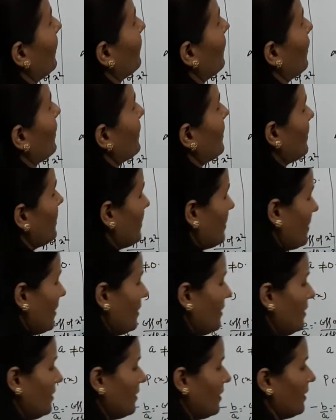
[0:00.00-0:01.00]
What is
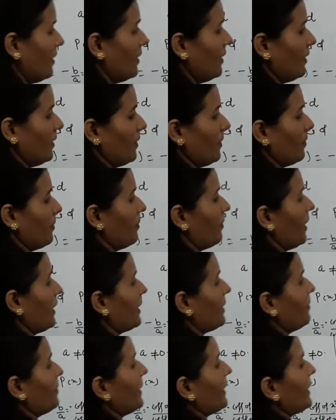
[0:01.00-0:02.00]
this?
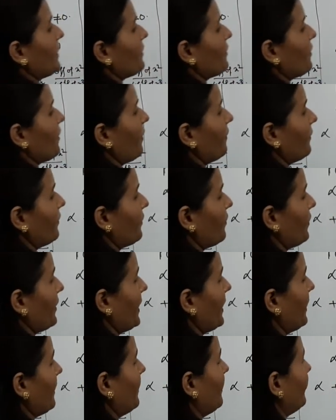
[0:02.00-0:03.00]
Multiplication of 3,
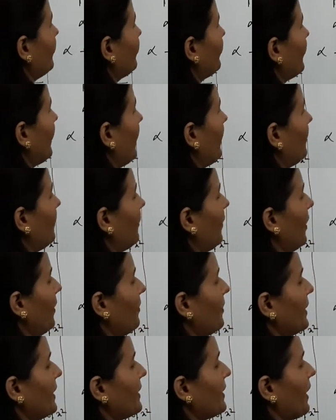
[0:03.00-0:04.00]
alpha,
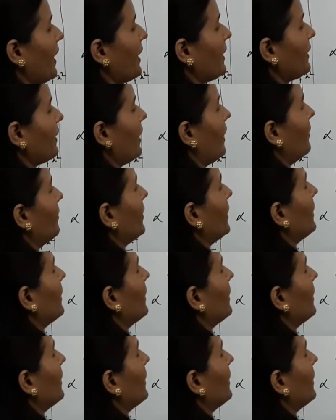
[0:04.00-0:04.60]
beta and gamma.